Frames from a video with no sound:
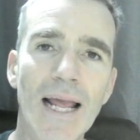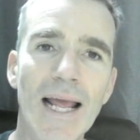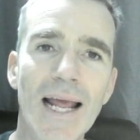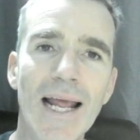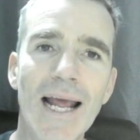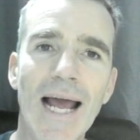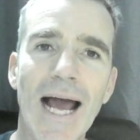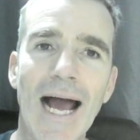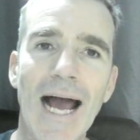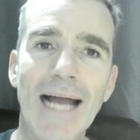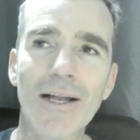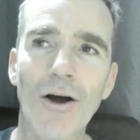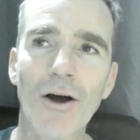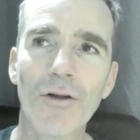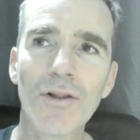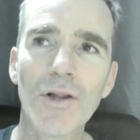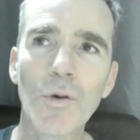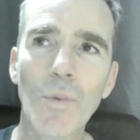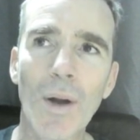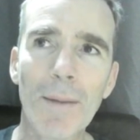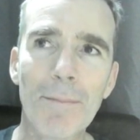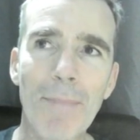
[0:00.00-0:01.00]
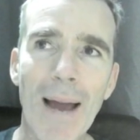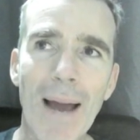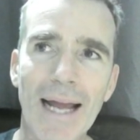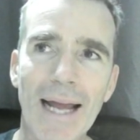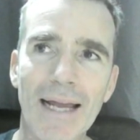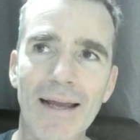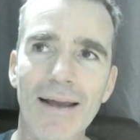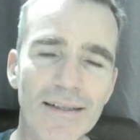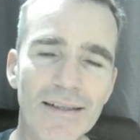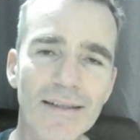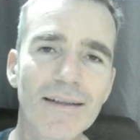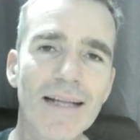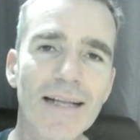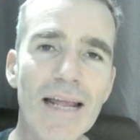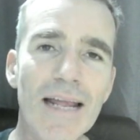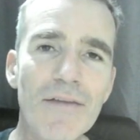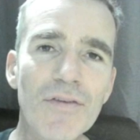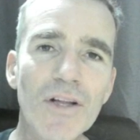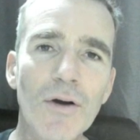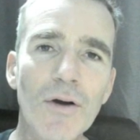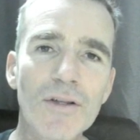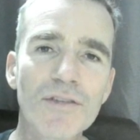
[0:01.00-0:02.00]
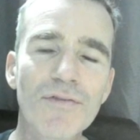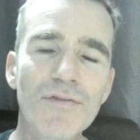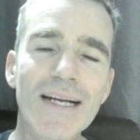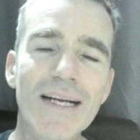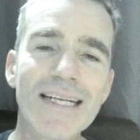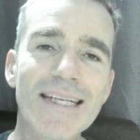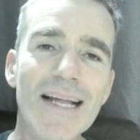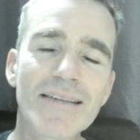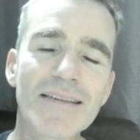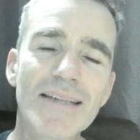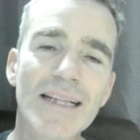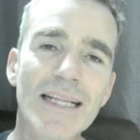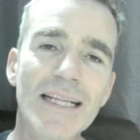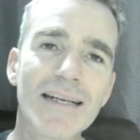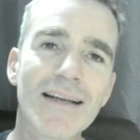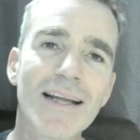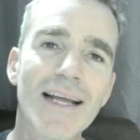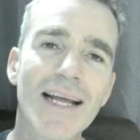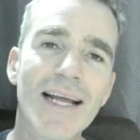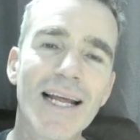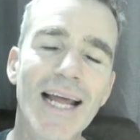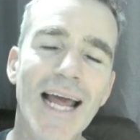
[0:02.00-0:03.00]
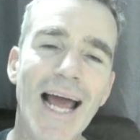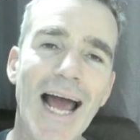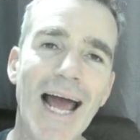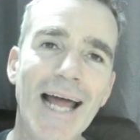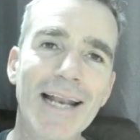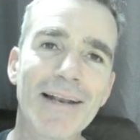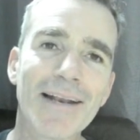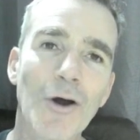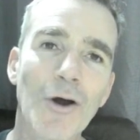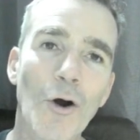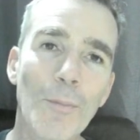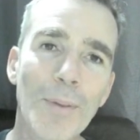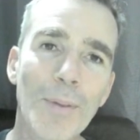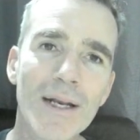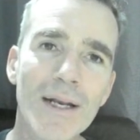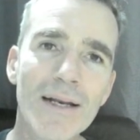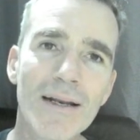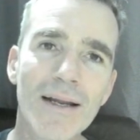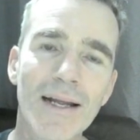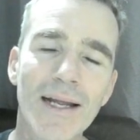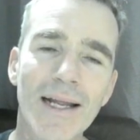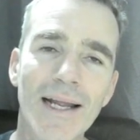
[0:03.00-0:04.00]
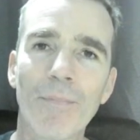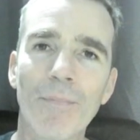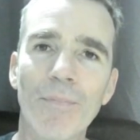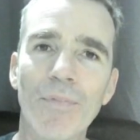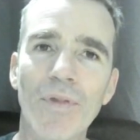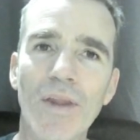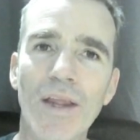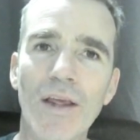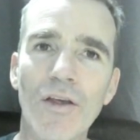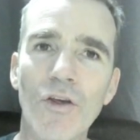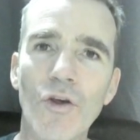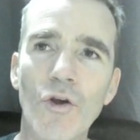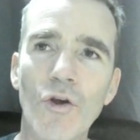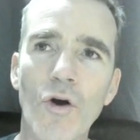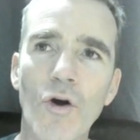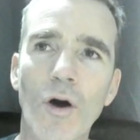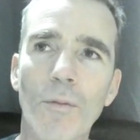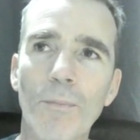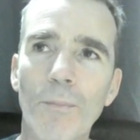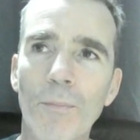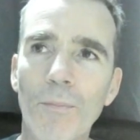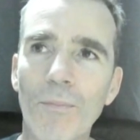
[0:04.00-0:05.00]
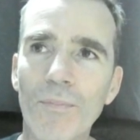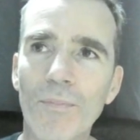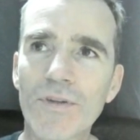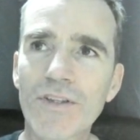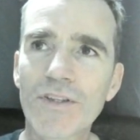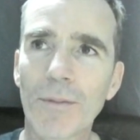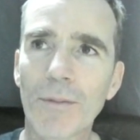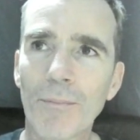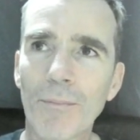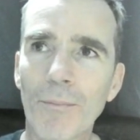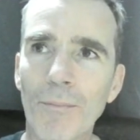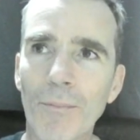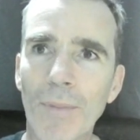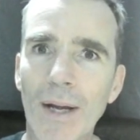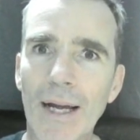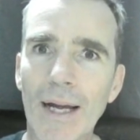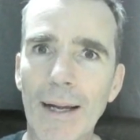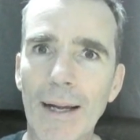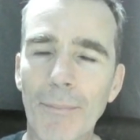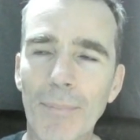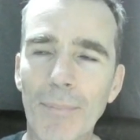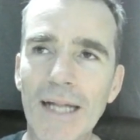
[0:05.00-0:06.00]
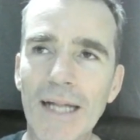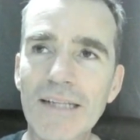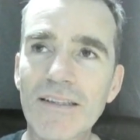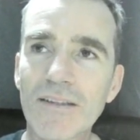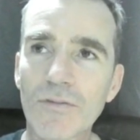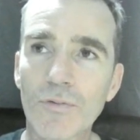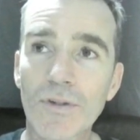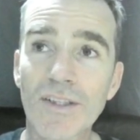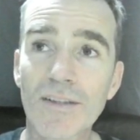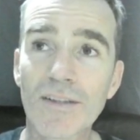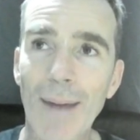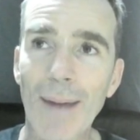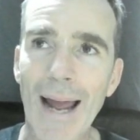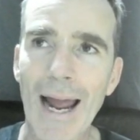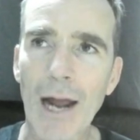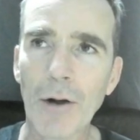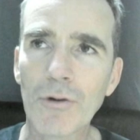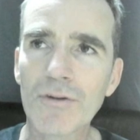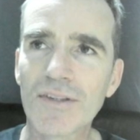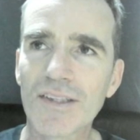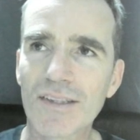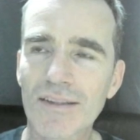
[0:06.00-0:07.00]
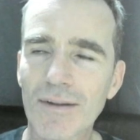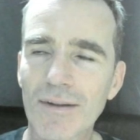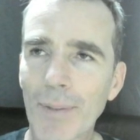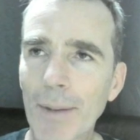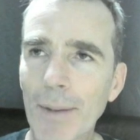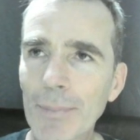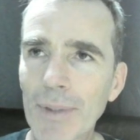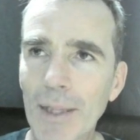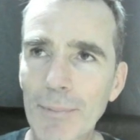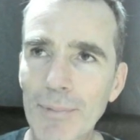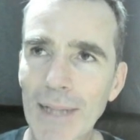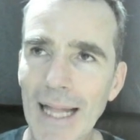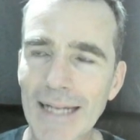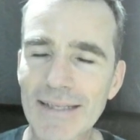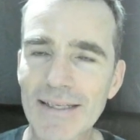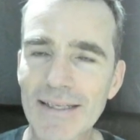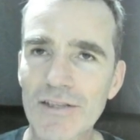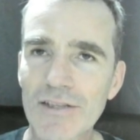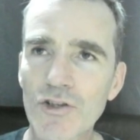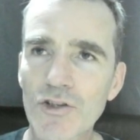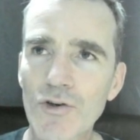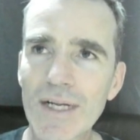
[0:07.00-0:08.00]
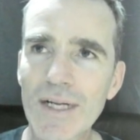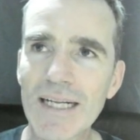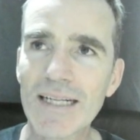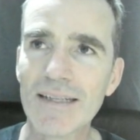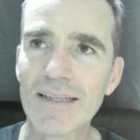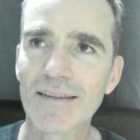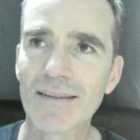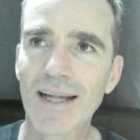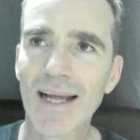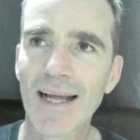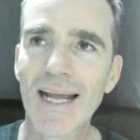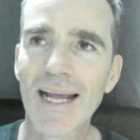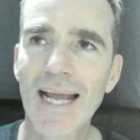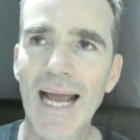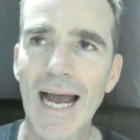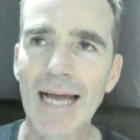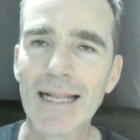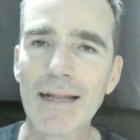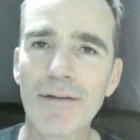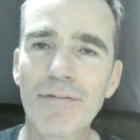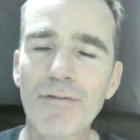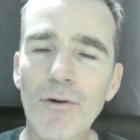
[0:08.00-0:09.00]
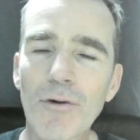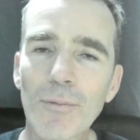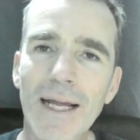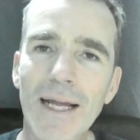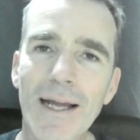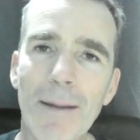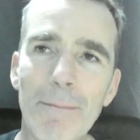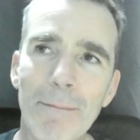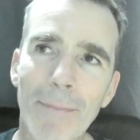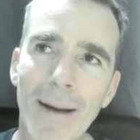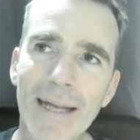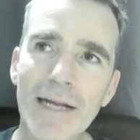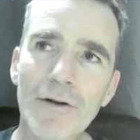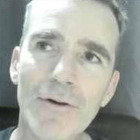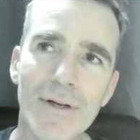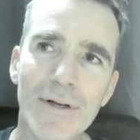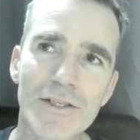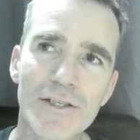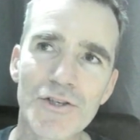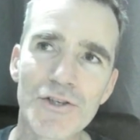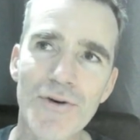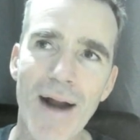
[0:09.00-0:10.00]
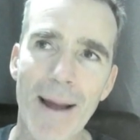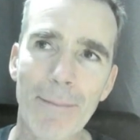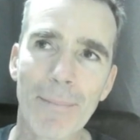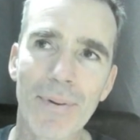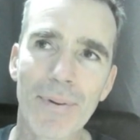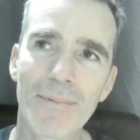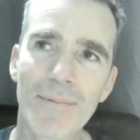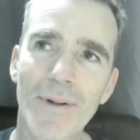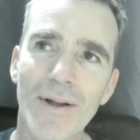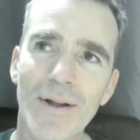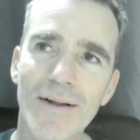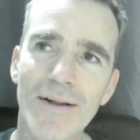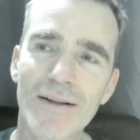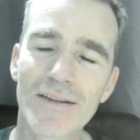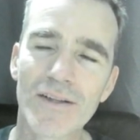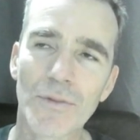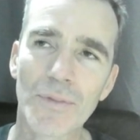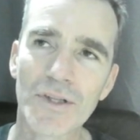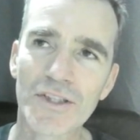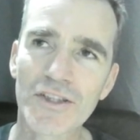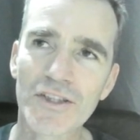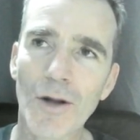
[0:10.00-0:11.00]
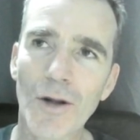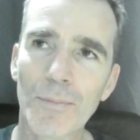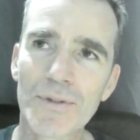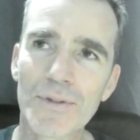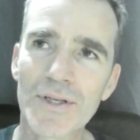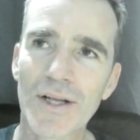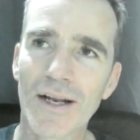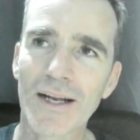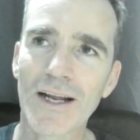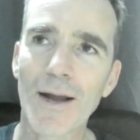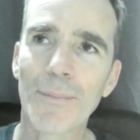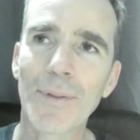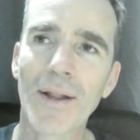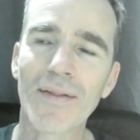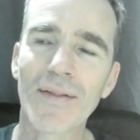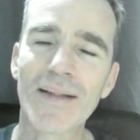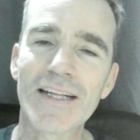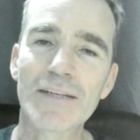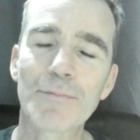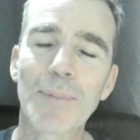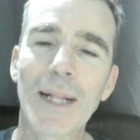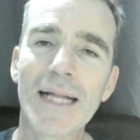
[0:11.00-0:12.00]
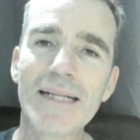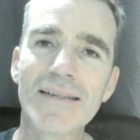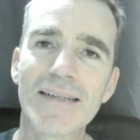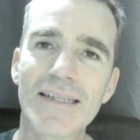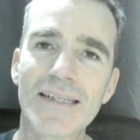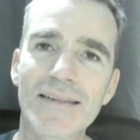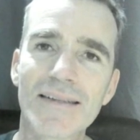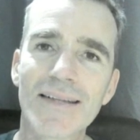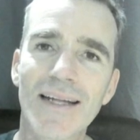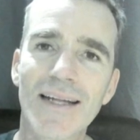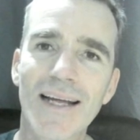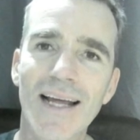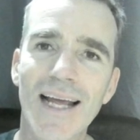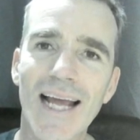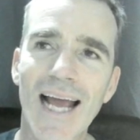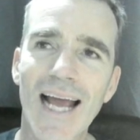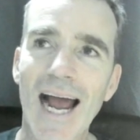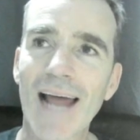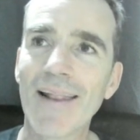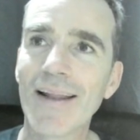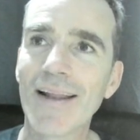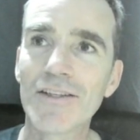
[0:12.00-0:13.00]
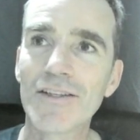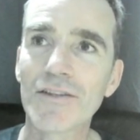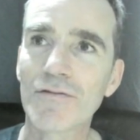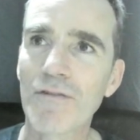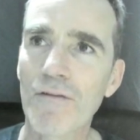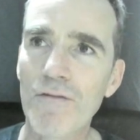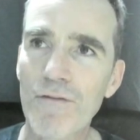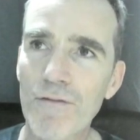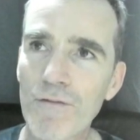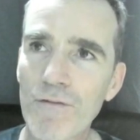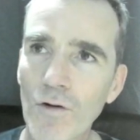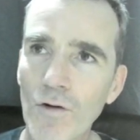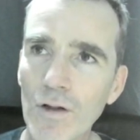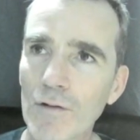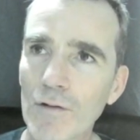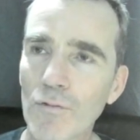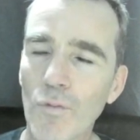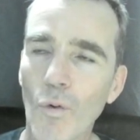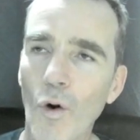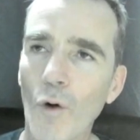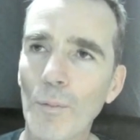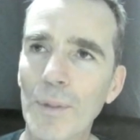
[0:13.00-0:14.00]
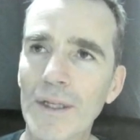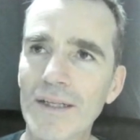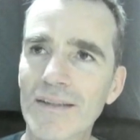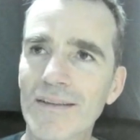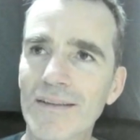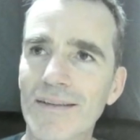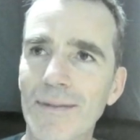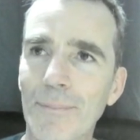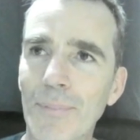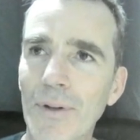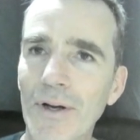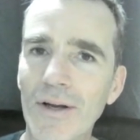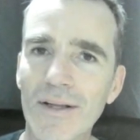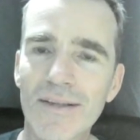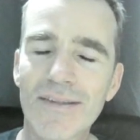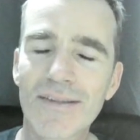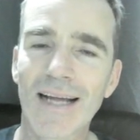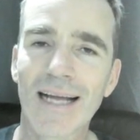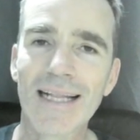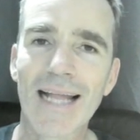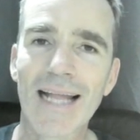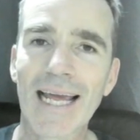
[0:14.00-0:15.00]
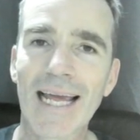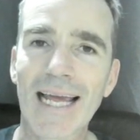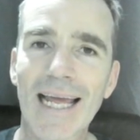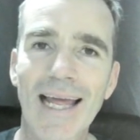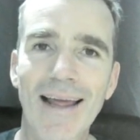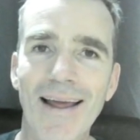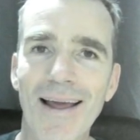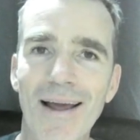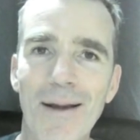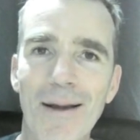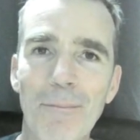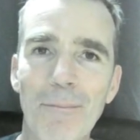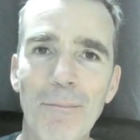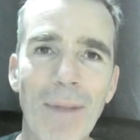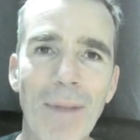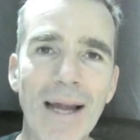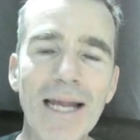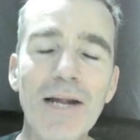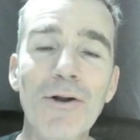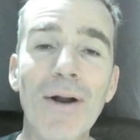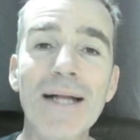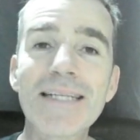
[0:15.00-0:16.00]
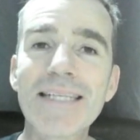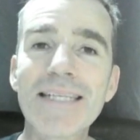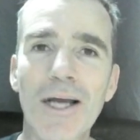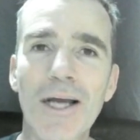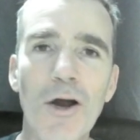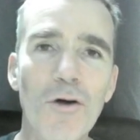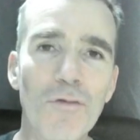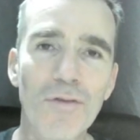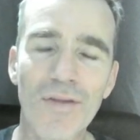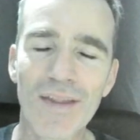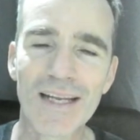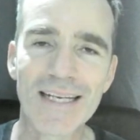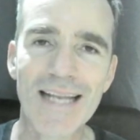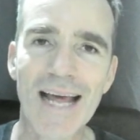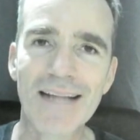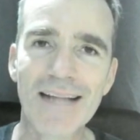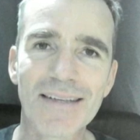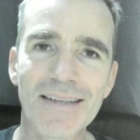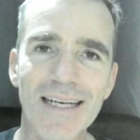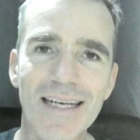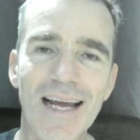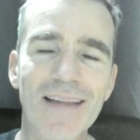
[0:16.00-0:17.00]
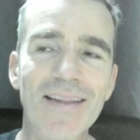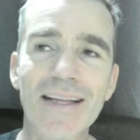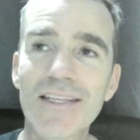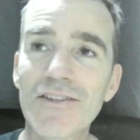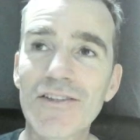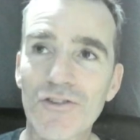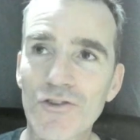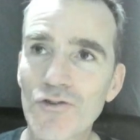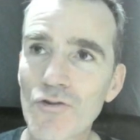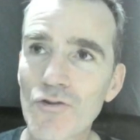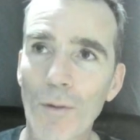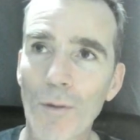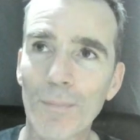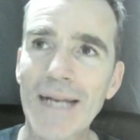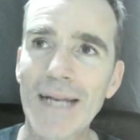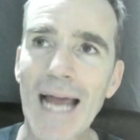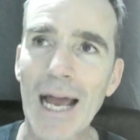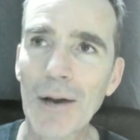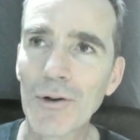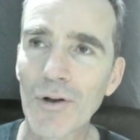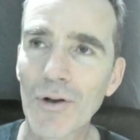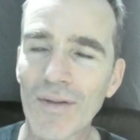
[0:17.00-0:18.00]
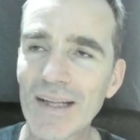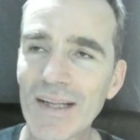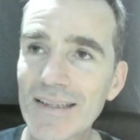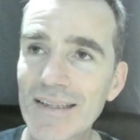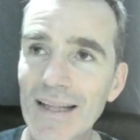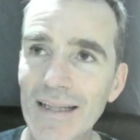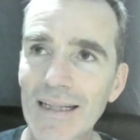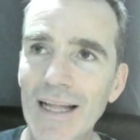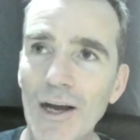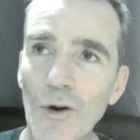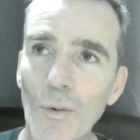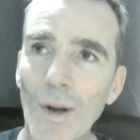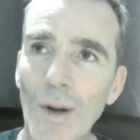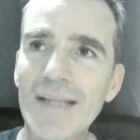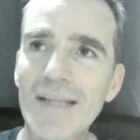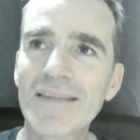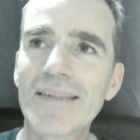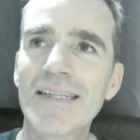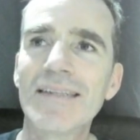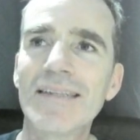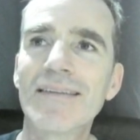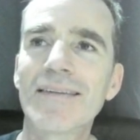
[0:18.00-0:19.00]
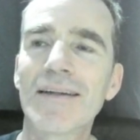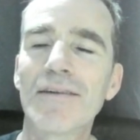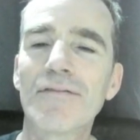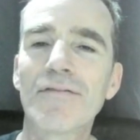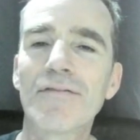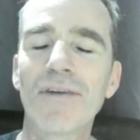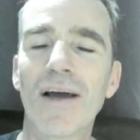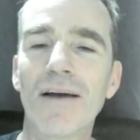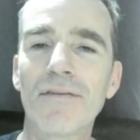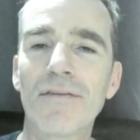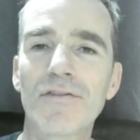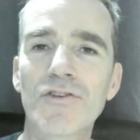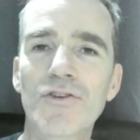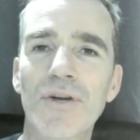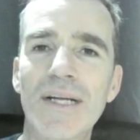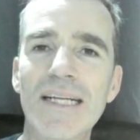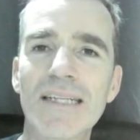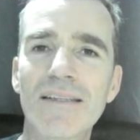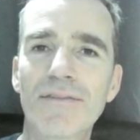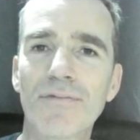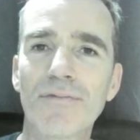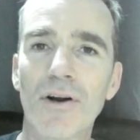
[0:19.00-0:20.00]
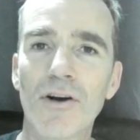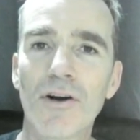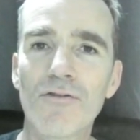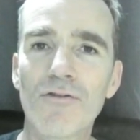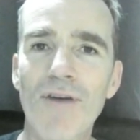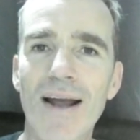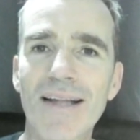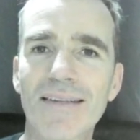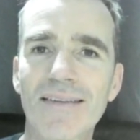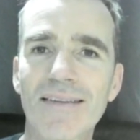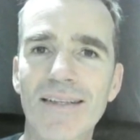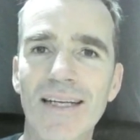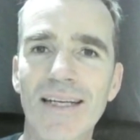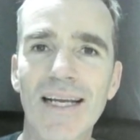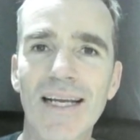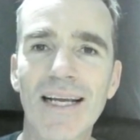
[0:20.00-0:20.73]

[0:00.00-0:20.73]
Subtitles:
And on the way back, even though it's very desolate and open, you got some places with some houses, and people had planted trees, and they formed like a migrant trap. So we stopped at a couple of these places, and they're just full of warblers. The birds are like migrating over the desert, and they just drop down on these little oases of trees for a rest.